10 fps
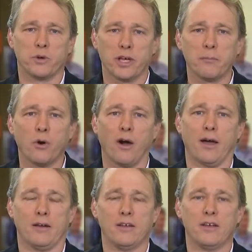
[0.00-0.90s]
want to get
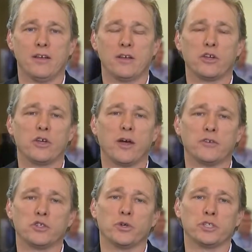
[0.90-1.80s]
pot, you have
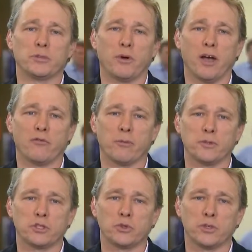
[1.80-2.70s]
a choice to buy it from a
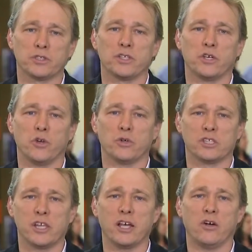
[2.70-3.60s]
source that you know is
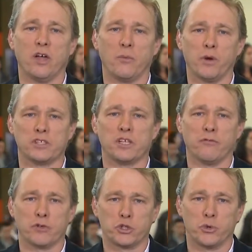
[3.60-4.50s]
legal and what's in it
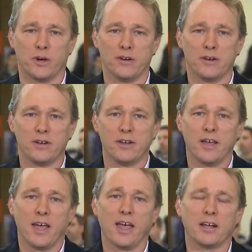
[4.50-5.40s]
for sure.
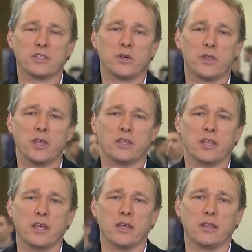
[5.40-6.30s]
And so I think
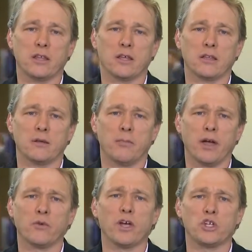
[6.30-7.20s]
the
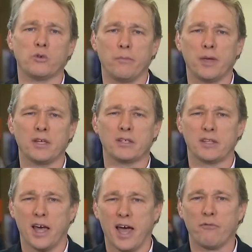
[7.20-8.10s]
migration will be to
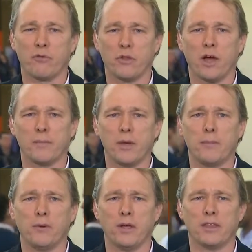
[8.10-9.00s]
that for a lot of
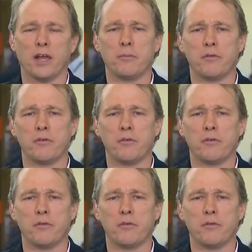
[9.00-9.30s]
people, and that'll